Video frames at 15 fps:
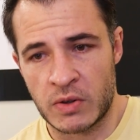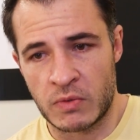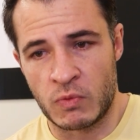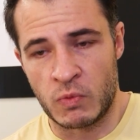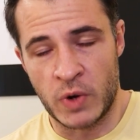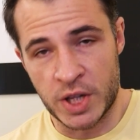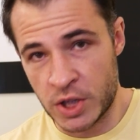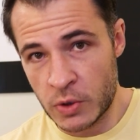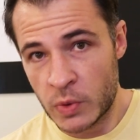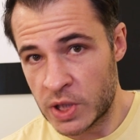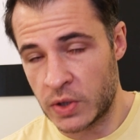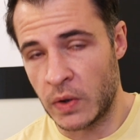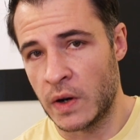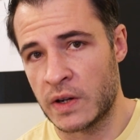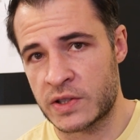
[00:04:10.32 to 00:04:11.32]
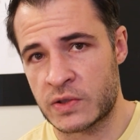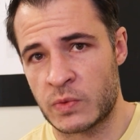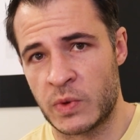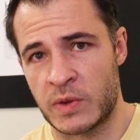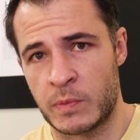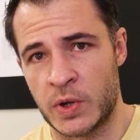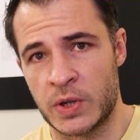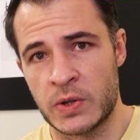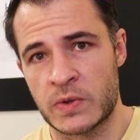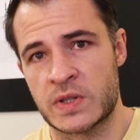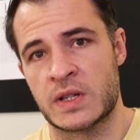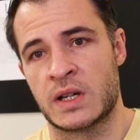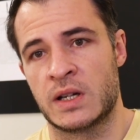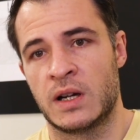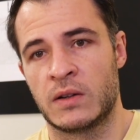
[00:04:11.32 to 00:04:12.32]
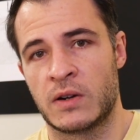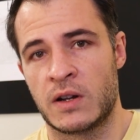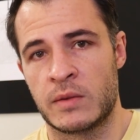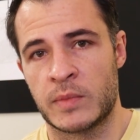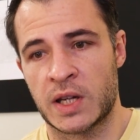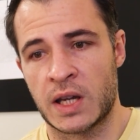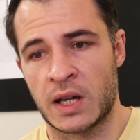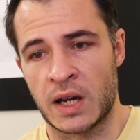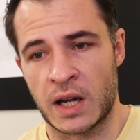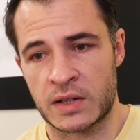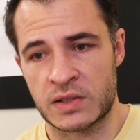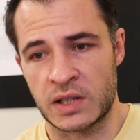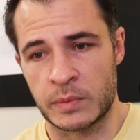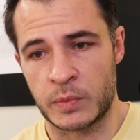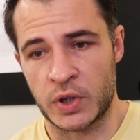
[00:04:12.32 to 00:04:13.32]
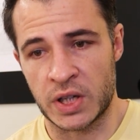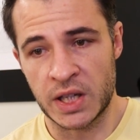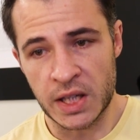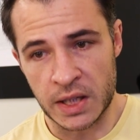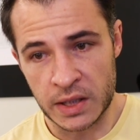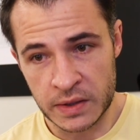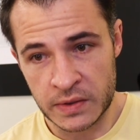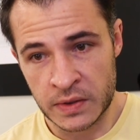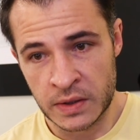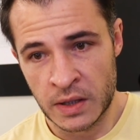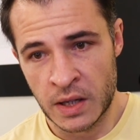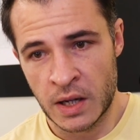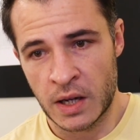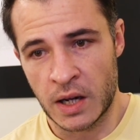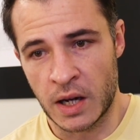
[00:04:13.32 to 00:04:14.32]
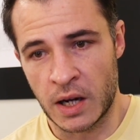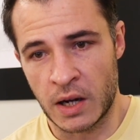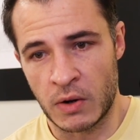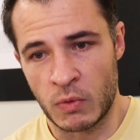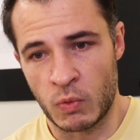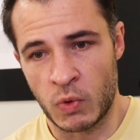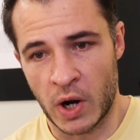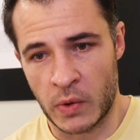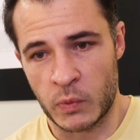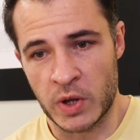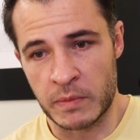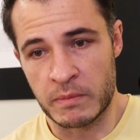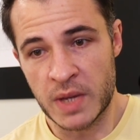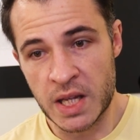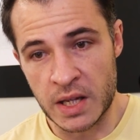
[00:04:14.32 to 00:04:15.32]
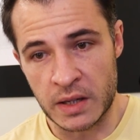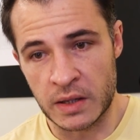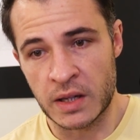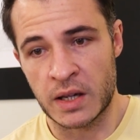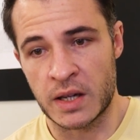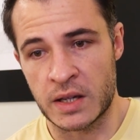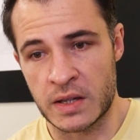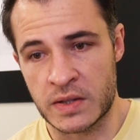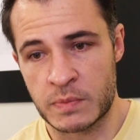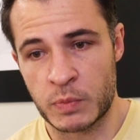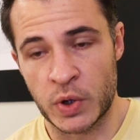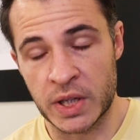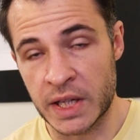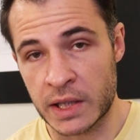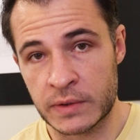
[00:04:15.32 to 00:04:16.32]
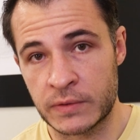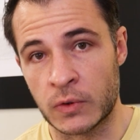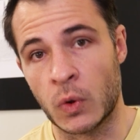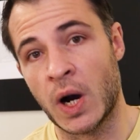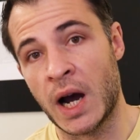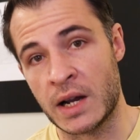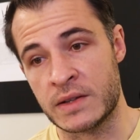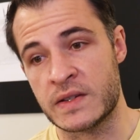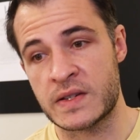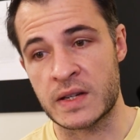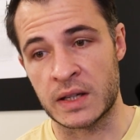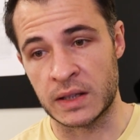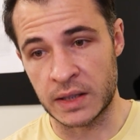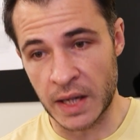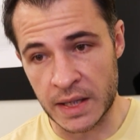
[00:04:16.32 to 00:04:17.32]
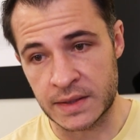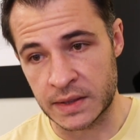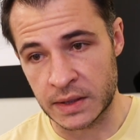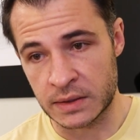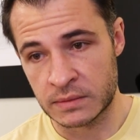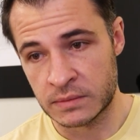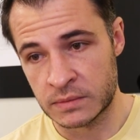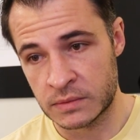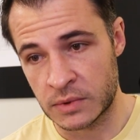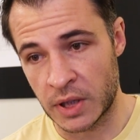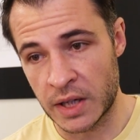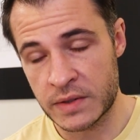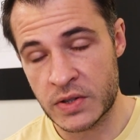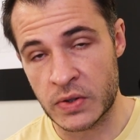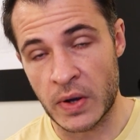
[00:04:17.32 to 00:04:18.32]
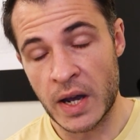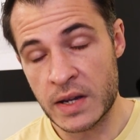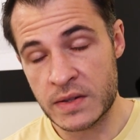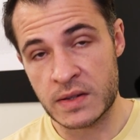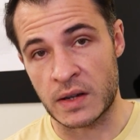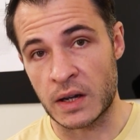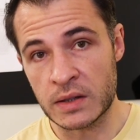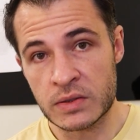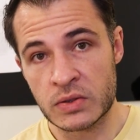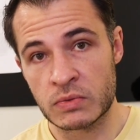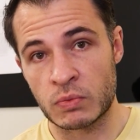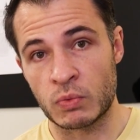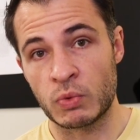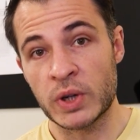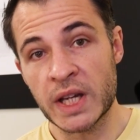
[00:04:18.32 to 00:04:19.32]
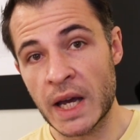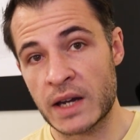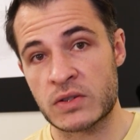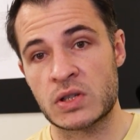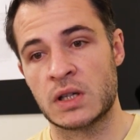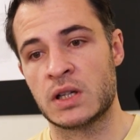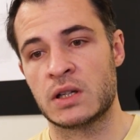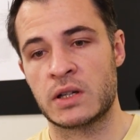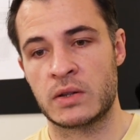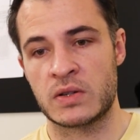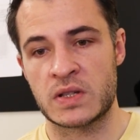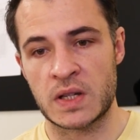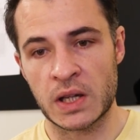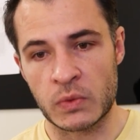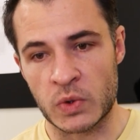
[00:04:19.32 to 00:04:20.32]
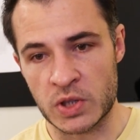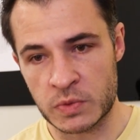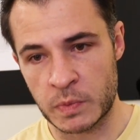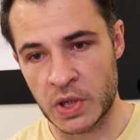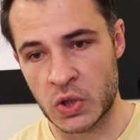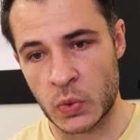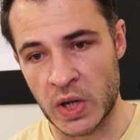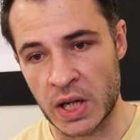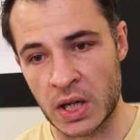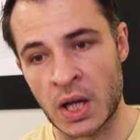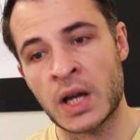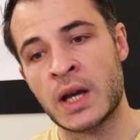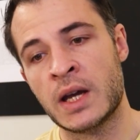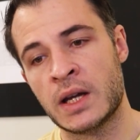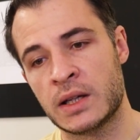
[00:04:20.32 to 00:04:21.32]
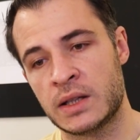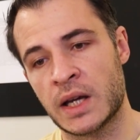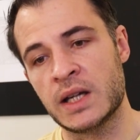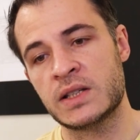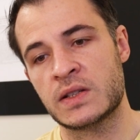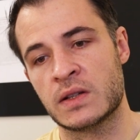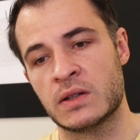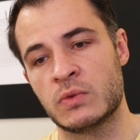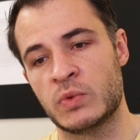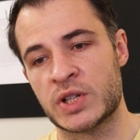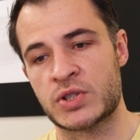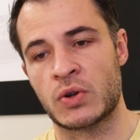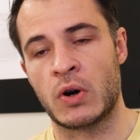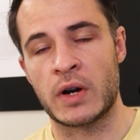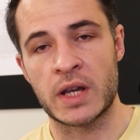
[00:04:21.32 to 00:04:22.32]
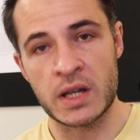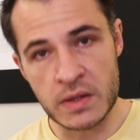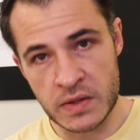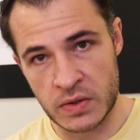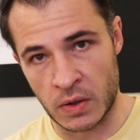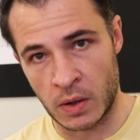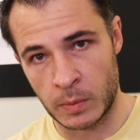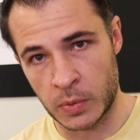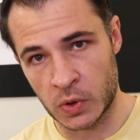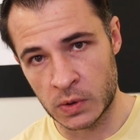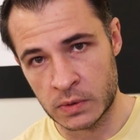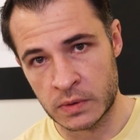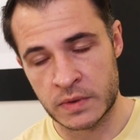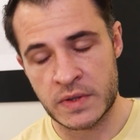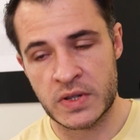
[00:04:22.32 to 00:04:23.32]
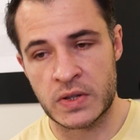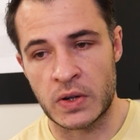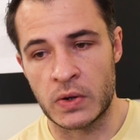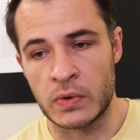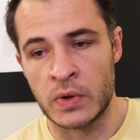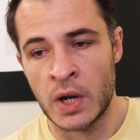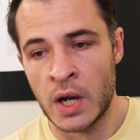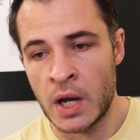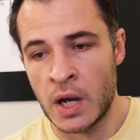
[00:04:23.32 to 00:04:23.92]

when you were tasked with producing an algorithm that can actually predict, what we mean is predict for unseen data, right? So as such, we actually need to distinguish between data which are in sample, so